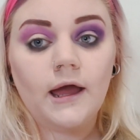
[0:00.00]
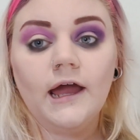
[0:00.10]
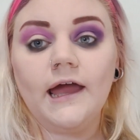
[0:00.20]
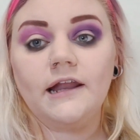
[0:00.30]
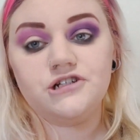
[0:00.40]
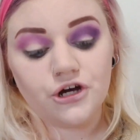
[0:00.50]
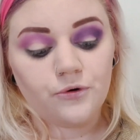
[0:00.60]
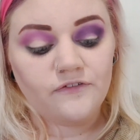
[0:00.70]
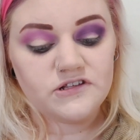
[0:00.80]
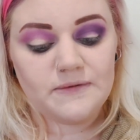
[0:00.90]
Again,
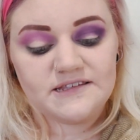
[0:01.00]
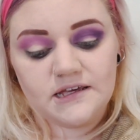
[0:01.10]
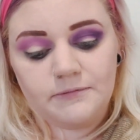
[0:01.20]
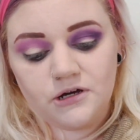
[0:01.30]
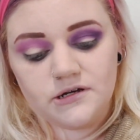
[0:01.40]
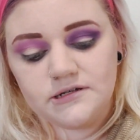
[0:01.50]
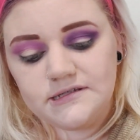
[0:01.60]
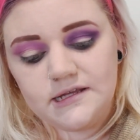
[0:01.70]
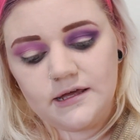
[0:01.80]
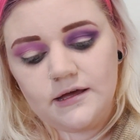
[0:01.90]
don't worry if it's messy
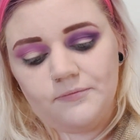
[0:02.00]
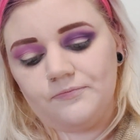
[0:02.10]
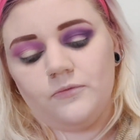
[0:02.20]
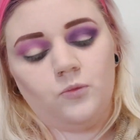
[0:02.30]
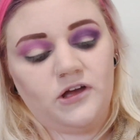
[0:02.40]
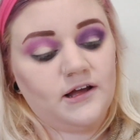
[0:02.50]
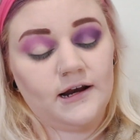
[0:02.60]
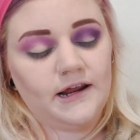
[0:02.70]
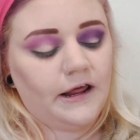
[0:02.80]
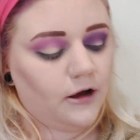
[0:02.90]
because we
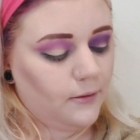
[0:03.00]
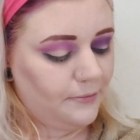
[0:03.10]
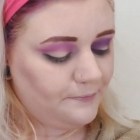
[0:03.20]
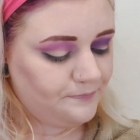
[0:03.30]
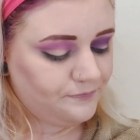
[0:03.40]
can clean it up.